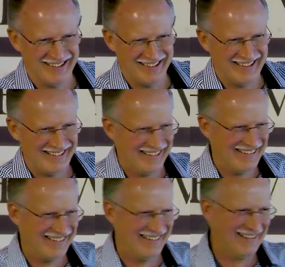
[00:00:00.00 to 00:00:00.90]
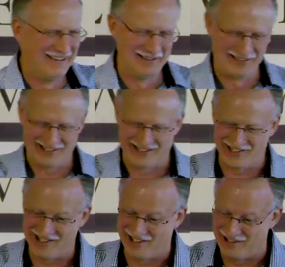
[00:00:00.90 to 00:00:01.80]
I could
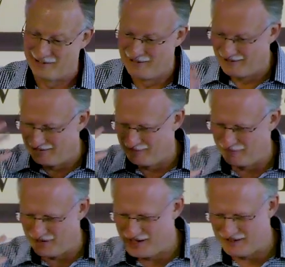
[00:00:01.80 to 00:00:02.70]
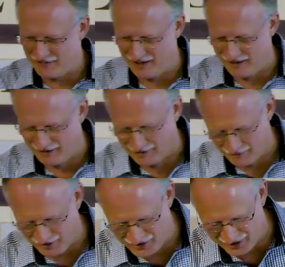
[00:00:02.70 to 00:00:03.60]
see that the face fell there
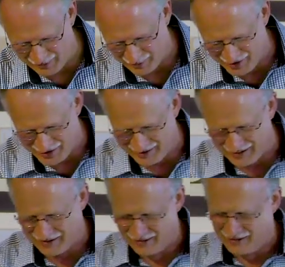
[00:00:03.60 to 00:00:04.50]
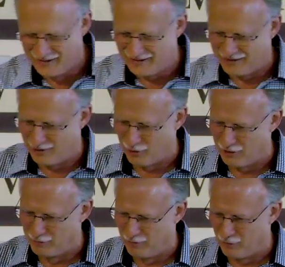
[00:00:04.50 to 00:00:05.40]
for a second when I said that, that
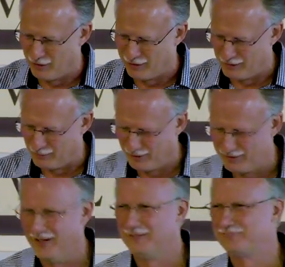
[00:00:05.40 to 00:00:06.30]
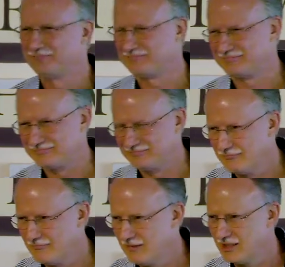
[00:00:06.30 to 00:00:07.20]
horrible four letter word, yeah.
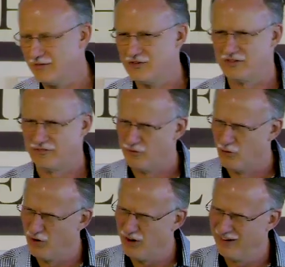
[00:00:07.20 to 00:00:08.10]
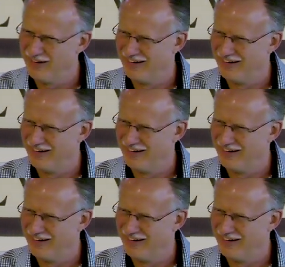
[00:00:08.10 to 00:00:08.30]
Some of you said, four?